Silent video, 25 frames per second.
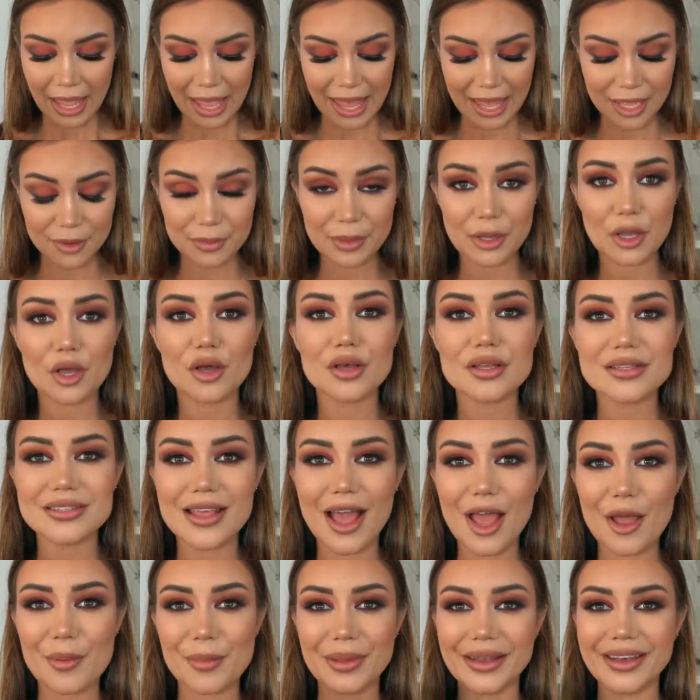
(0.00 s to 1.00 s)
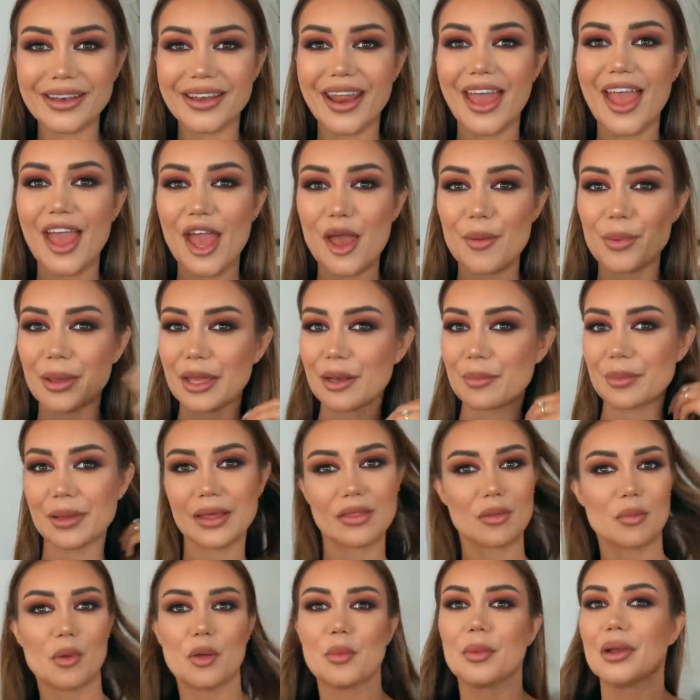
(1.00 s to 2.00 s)
And because I'm in an Airbnb
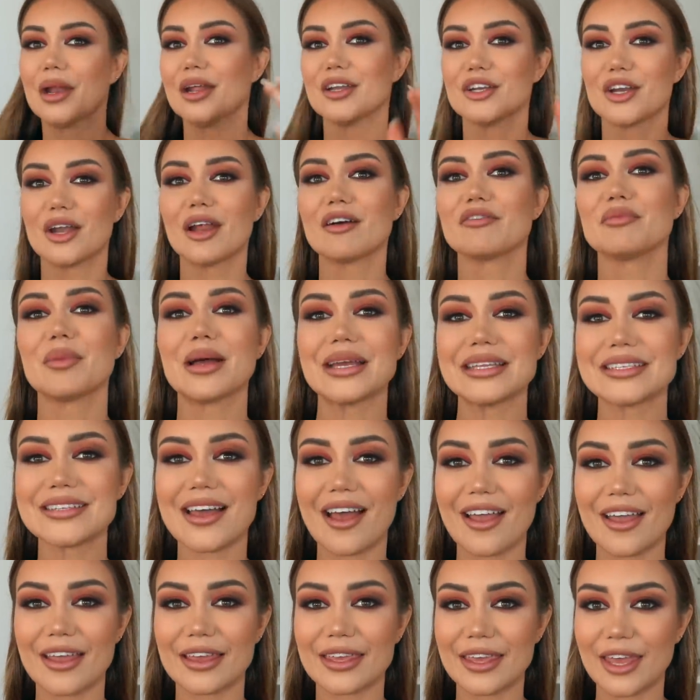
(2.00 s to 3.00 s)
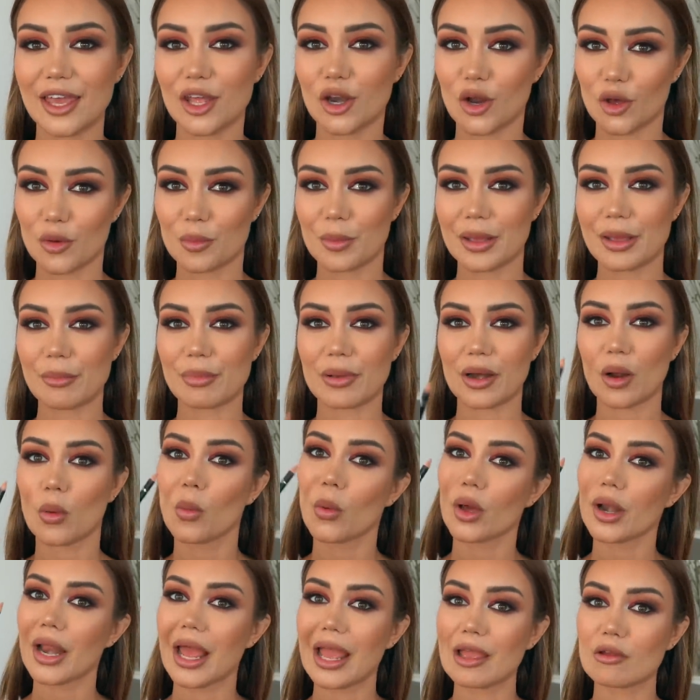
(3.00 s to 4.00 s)
at the moment, I don't have my entire kit on me, but I
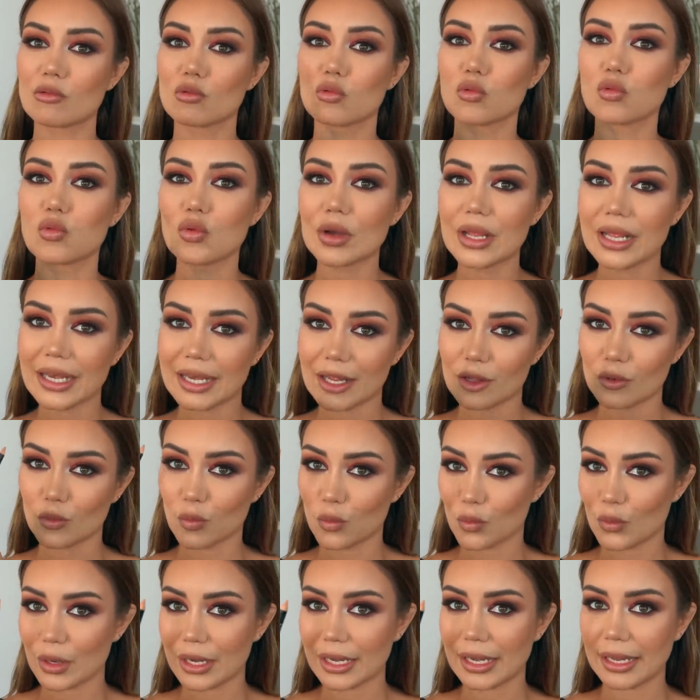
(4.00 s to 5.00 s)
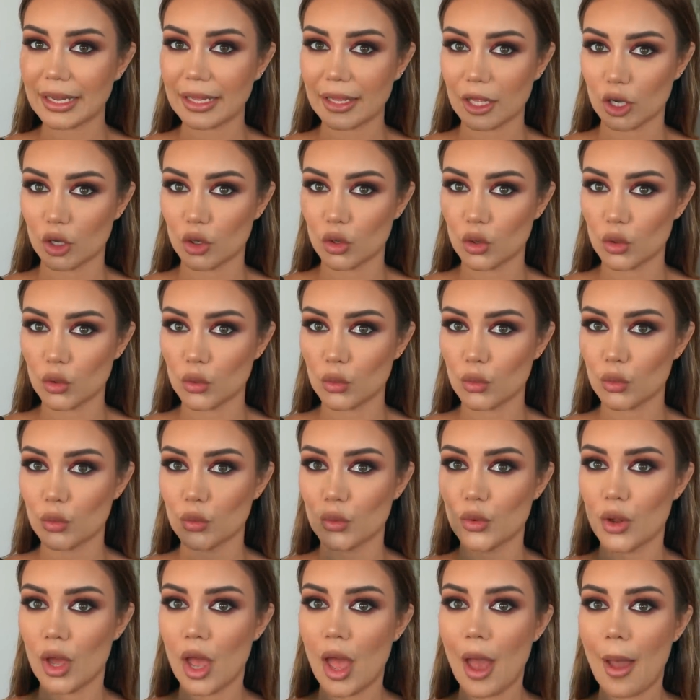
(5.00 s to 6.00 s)
want a really, really
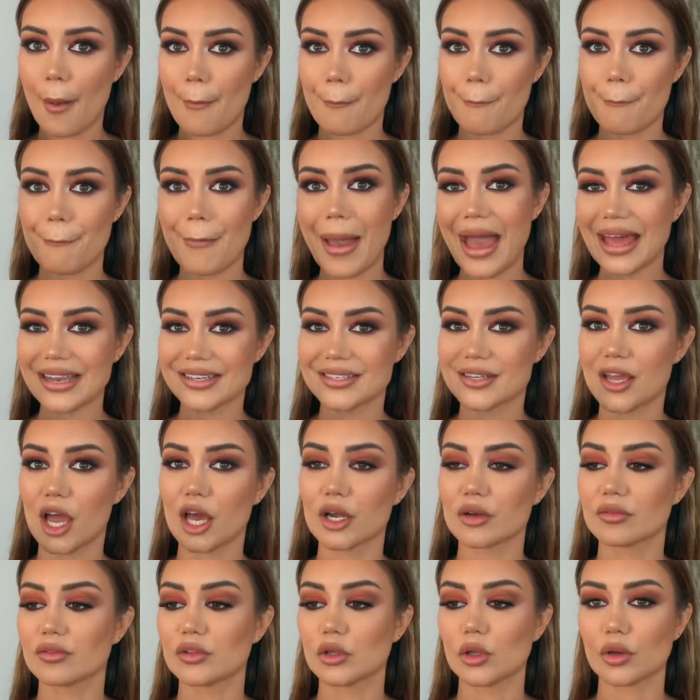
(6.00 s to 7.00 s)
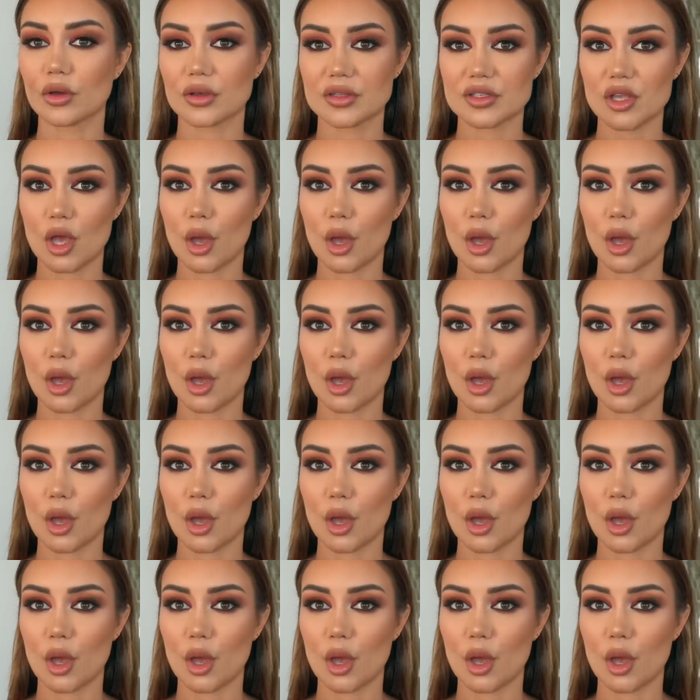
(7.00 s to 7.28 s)
nude matte kind of look.